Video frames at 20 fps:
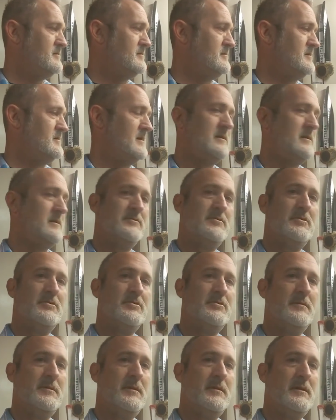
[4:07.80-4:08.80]
yeah, so I
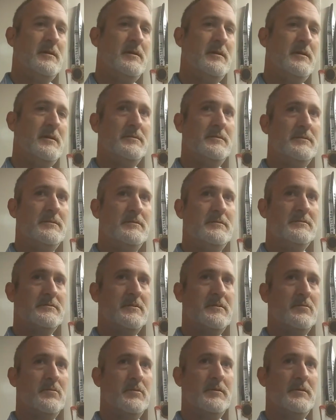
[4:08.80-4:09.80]
should have some
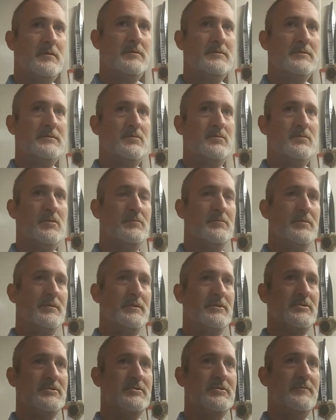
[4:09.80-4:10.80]
start working on some more
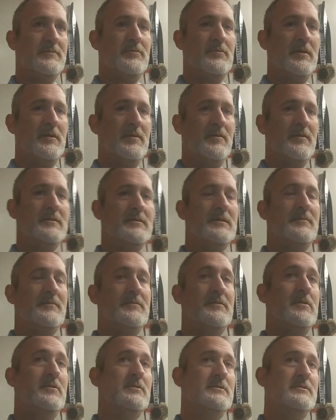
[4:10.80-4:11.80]
British stuff. One of the things I've
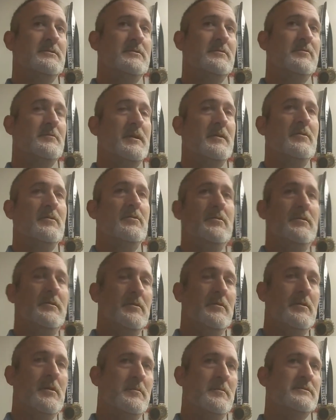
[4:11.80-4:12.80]
noticed in my early
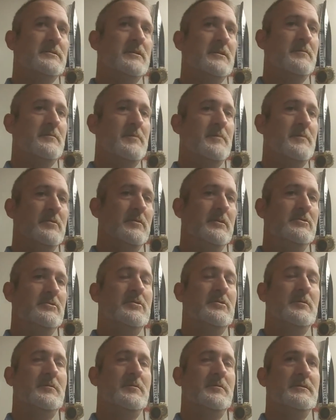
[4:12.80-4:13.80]
armies, like my early
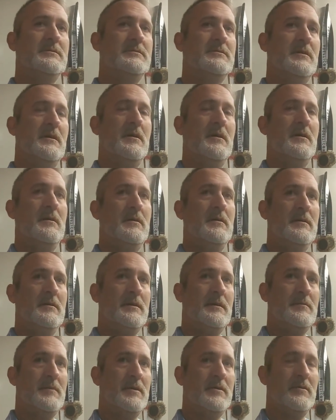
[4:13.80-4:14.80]
Germans
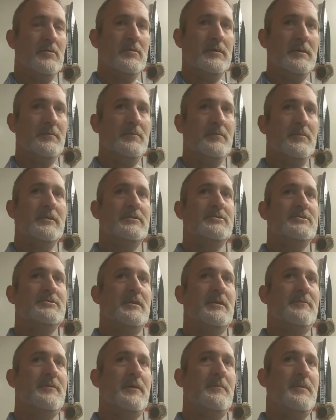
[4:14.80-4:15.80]
and my early British
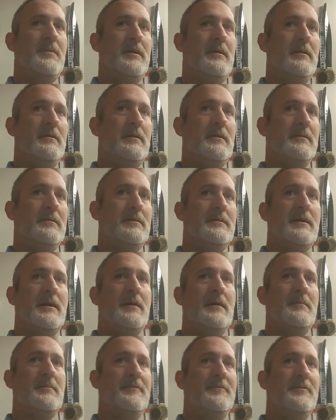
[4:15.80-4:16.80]
stuff I painted at the
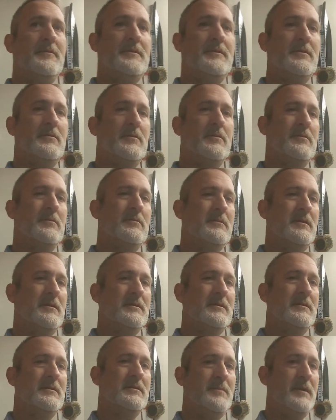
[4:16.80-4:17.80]
time, I felt they were
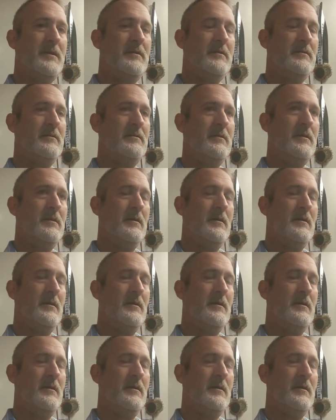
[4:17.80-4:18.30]
nicely painted,